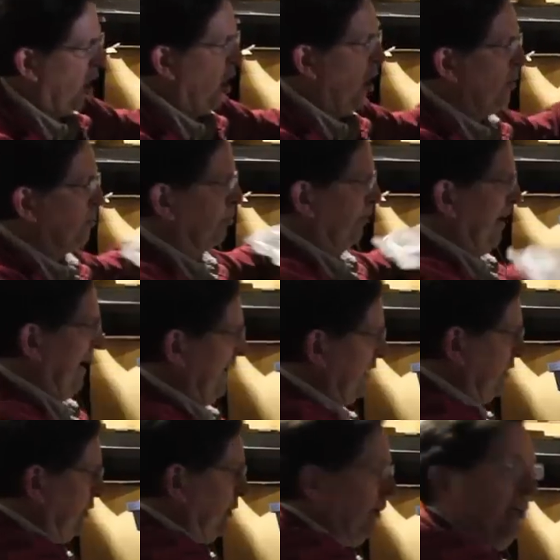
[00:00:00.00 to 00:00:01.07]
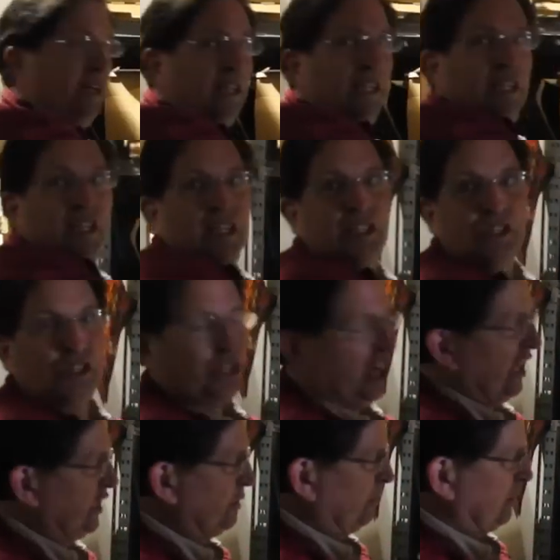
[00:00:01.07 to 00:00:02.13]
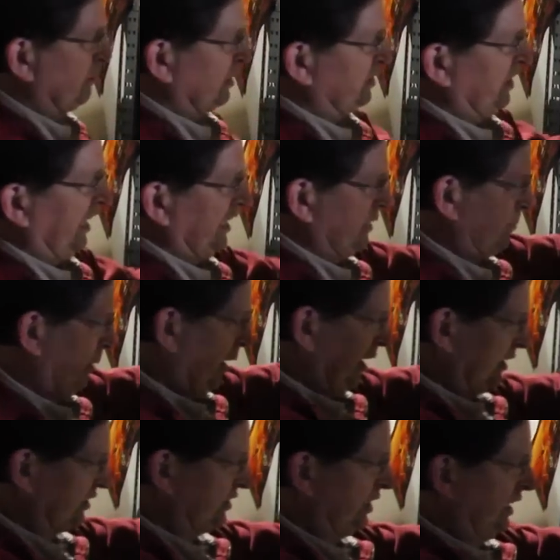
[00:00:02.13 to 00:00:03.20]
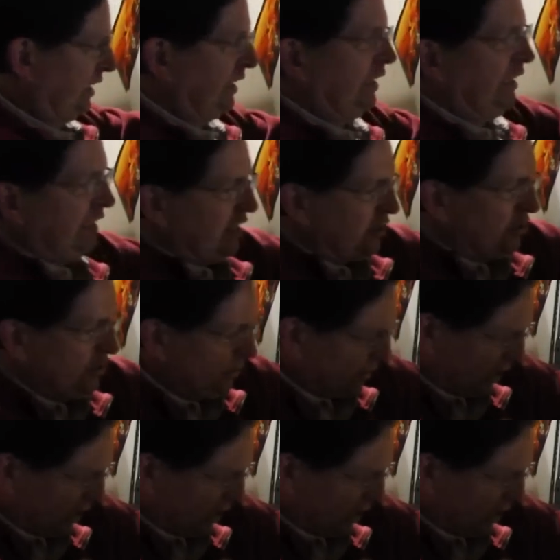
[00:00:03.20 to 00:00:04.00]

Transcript: all brand new, genuine Mercedes parts. New